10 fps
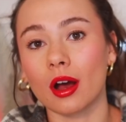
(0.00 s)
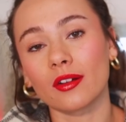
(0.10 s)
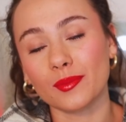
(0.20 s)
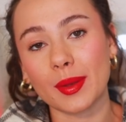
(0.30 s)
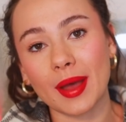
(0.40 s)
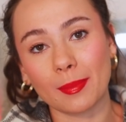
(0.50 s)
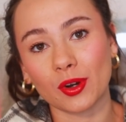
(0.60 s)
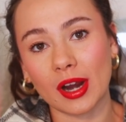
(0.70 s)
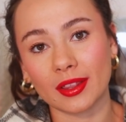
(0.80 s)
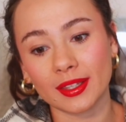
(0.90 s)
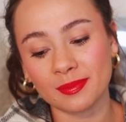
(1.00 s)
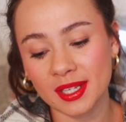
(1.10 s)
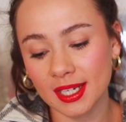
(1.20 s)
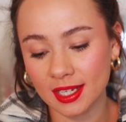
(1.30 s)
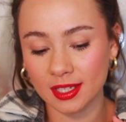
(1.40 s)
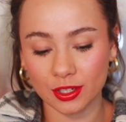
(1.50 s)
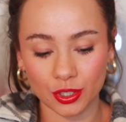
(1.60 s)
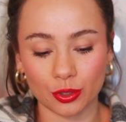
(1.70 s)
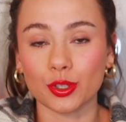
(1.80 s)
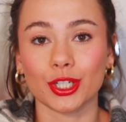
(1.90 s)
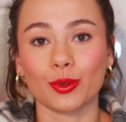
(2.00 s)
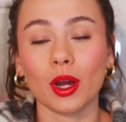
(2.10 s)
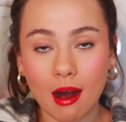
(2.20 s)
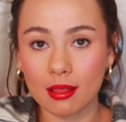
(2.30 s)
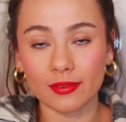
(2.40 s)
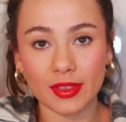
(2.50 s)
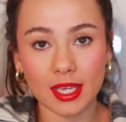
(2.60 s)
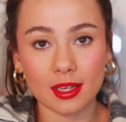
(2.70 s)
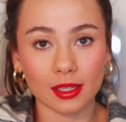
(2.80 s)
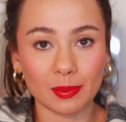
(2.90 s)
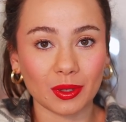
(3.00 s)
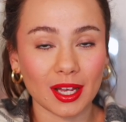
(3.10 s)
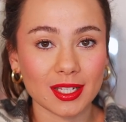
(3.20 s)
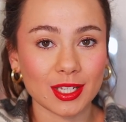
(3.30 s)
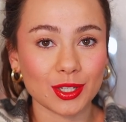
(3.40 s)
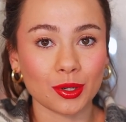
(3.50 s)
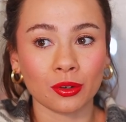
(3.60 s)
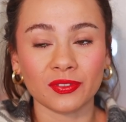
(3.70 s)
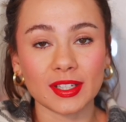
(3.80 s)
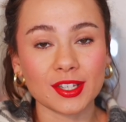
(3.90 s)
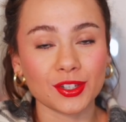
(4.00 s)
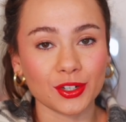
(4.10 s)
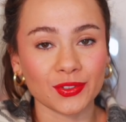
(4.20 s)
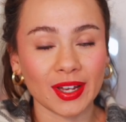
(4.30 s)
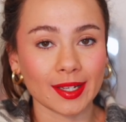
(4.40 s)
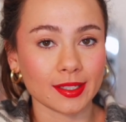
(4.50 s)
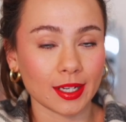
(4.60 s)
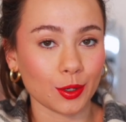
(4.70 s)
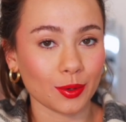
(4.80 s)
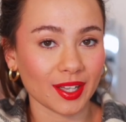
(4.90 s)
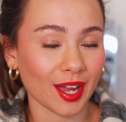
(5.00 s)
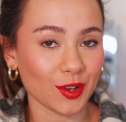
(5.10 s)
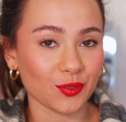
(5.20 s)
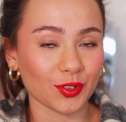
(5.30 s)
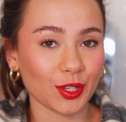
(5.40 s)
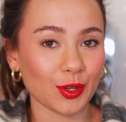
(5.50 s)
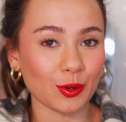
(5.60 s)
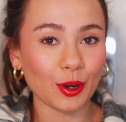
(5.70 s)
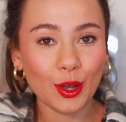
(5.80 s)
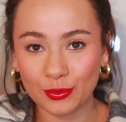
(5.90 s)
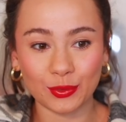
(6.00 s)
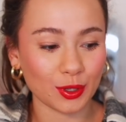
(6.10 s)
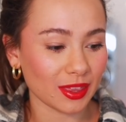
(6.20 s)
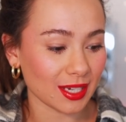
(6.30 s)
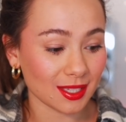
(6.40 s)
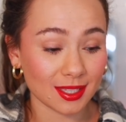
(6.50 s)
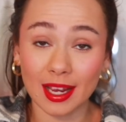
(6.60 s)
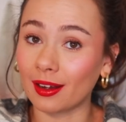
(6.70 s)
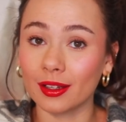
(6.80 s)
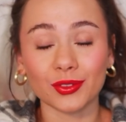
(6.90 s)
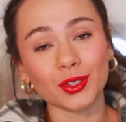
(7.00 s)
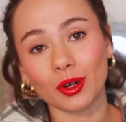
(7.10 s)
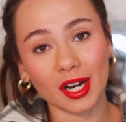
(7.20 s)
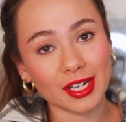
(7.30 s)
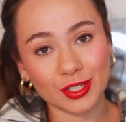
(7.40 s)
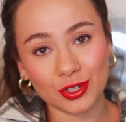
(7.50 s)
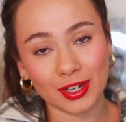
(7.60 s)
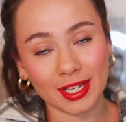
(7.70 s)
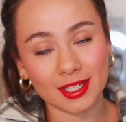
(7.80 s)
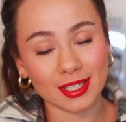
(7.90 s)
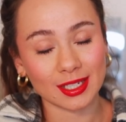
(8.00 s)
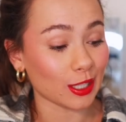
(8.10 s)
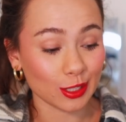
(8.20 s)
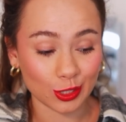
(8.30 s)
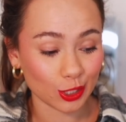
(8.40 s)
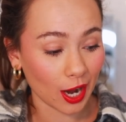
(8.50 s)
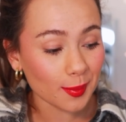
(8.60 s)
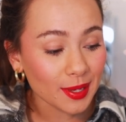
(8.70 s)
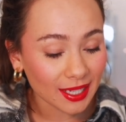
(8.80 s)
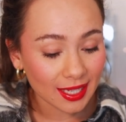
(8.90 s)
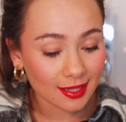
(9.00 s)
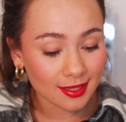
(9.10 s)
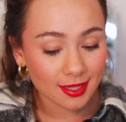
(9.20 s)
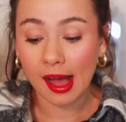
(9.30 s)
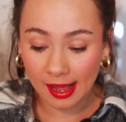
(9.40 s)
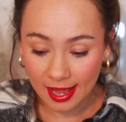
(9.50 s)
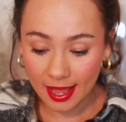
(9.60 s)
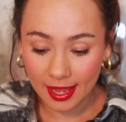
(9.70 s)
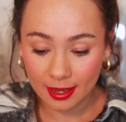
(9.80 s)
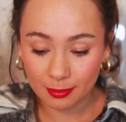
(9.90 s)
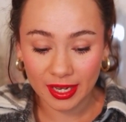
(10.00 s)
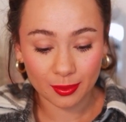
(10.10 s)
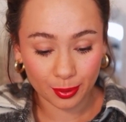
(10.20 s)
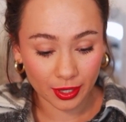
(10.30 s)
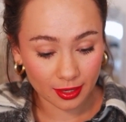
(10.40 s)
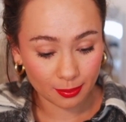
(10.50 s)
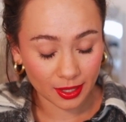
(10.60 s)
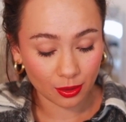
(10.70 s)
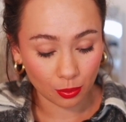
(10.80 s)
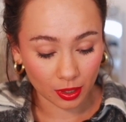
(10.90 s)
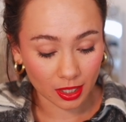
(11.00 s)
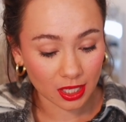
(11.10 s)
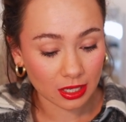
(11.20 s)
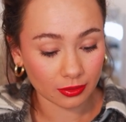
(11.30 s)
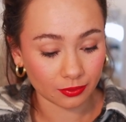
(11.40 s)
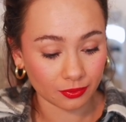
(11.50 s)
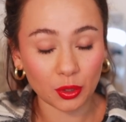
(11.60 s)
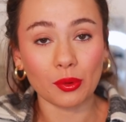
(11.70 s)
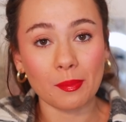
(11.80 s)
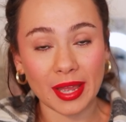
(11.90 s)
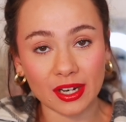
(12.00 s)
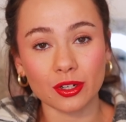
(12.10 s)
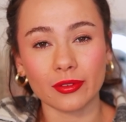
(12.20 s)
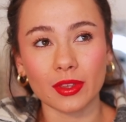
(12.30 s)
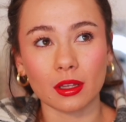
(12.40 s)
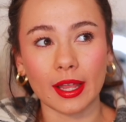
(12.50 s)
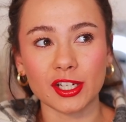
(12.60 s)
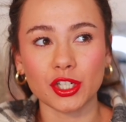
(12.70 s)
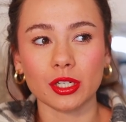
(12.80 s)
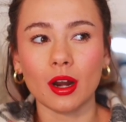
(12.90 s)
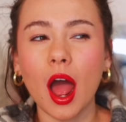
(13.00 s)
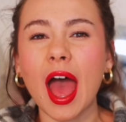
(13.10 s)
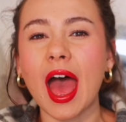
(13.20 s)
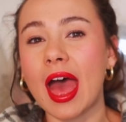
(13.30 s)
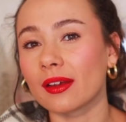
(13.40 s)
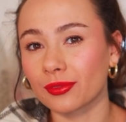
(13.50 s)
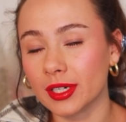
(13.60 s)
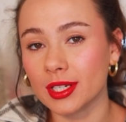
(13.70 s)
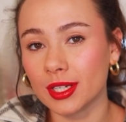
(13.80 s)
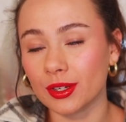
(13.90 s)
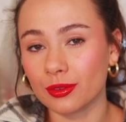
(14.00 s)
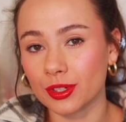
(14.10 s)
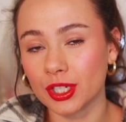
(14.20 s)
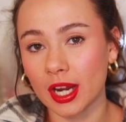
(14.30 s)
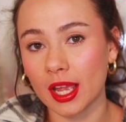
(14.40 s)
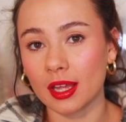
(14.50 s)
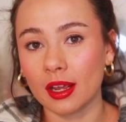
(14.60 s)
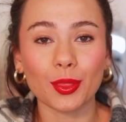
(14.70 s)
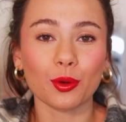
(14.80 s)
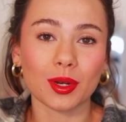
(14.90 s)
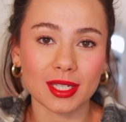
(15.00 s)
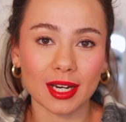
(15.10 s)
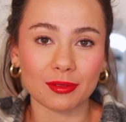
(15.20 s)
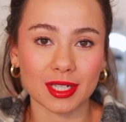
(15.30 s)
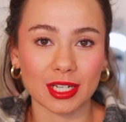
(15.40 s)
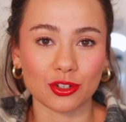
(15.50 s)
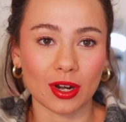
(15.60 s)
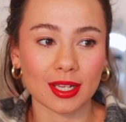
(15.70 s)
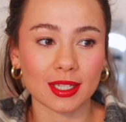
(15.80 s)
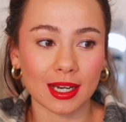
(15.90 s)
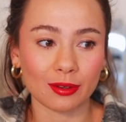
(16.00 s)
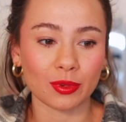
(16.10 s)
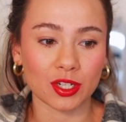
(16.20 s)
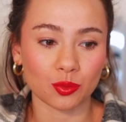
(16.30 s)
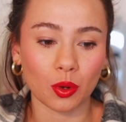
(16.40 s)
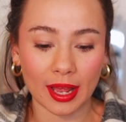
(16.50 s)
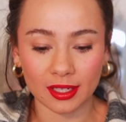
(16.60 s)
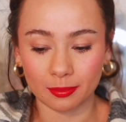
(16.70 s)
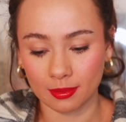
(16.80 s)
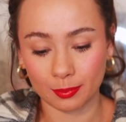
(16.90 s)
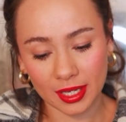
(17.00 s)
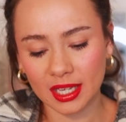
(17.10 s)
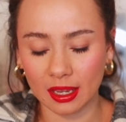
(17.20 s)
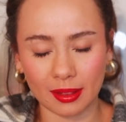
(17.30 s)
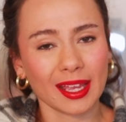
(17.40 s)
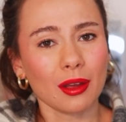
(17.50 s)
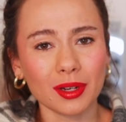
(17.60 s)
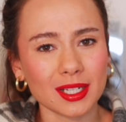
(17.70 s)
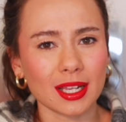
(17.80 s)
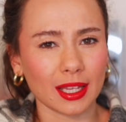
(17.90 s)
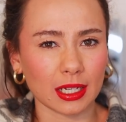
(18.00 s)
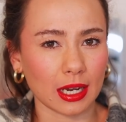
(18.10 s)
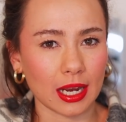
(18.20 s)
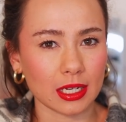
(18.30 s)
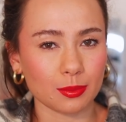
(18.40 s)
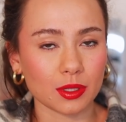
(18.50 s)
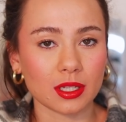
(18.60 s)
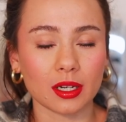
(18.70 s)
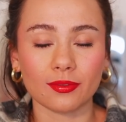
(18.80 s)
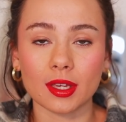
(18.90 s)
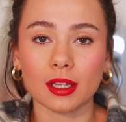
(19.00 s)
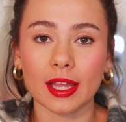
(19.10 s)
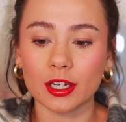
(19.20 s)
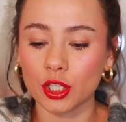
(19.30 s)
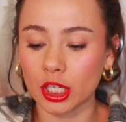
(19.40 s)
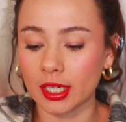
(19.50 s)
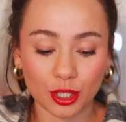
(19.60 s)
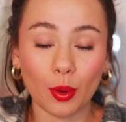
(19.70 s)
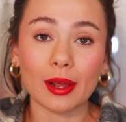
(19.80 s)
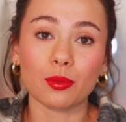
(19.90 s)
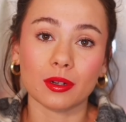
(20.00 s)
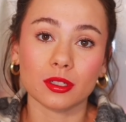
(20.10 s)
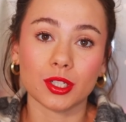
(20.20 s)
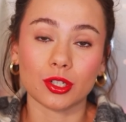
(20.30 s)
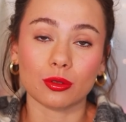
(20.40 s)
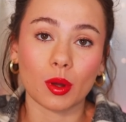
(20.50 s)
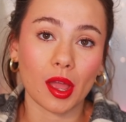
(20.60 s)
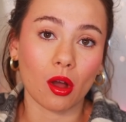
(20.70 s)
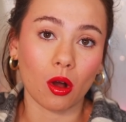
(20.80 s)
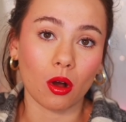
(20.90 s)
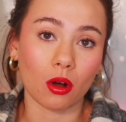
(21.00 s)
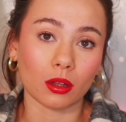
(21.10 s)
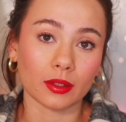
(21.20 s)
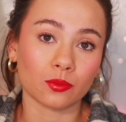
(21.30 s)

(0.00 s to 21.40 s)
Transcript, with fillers: all of my Pat McGrath lipsticks and showed you all of the lip glosses to hopefully serve as a quick guide for you for this sale if you are interested in shopping it. I made a pretty big order of the remainder of the collection, not every single shade, but the ones that I was interested in, which will end up being like I want to say like 90% of the collection. So I will do a haul